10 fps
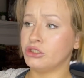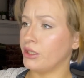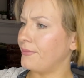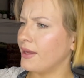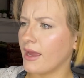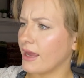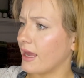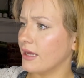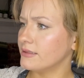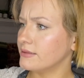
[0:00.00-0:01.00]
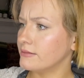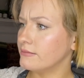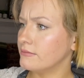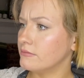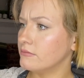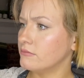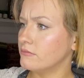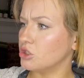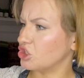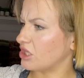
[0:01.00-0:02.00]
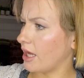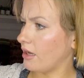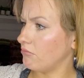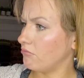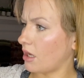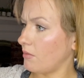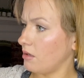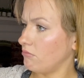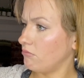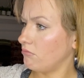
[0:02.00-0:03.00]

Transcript: I guess, just that, maybe?